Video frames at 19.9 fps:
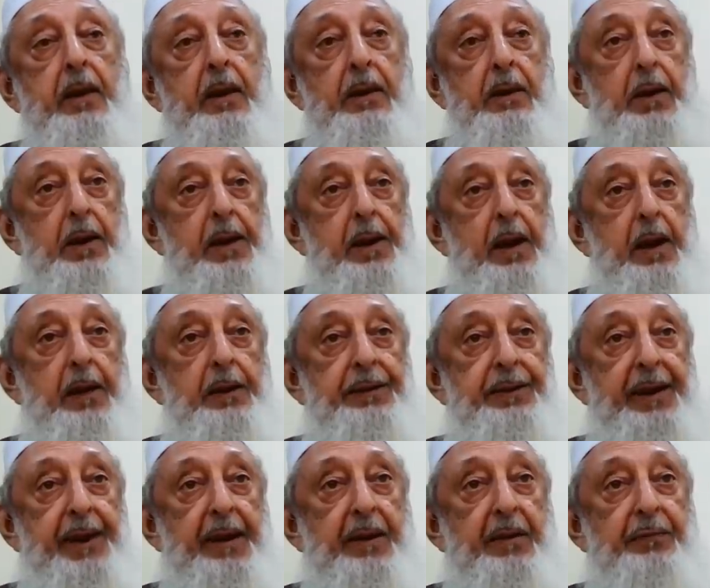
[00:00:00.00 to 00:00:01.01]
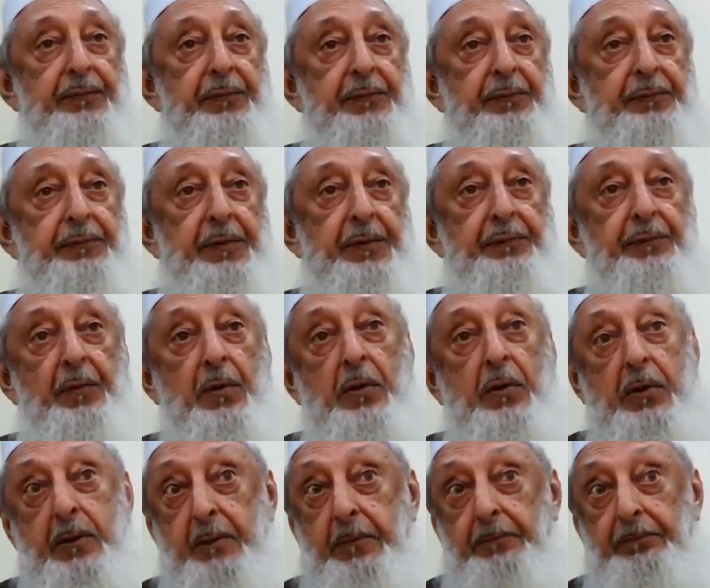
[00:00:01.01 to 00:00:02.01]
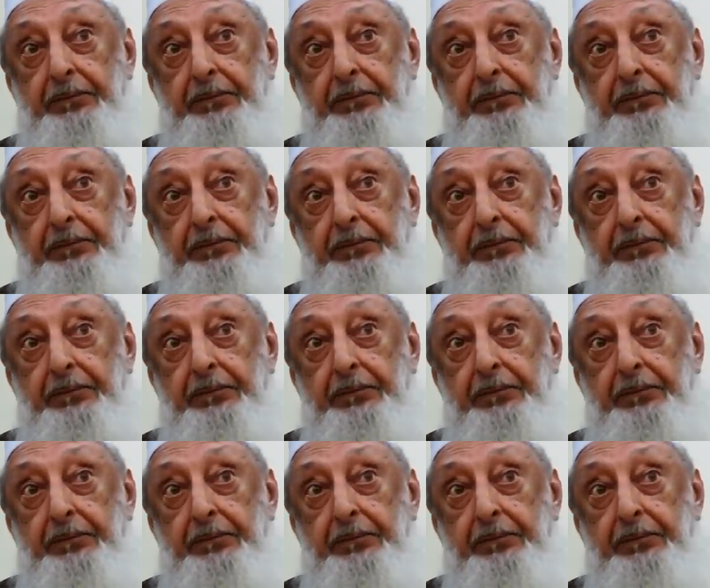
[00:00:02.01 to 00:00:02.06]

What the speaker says: in the year 1054.